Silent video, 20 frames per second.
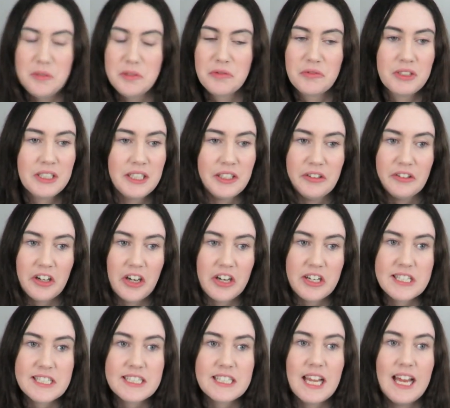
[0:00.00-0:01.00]
was really
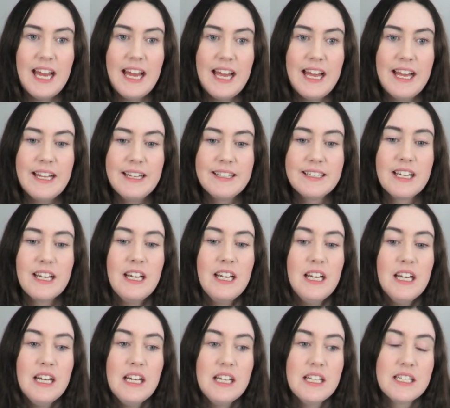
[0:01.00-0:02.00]
gross, and
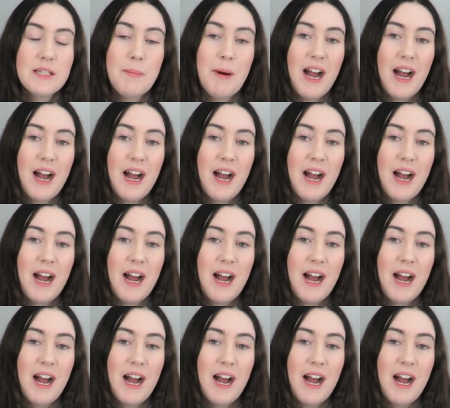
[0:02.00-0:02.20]
to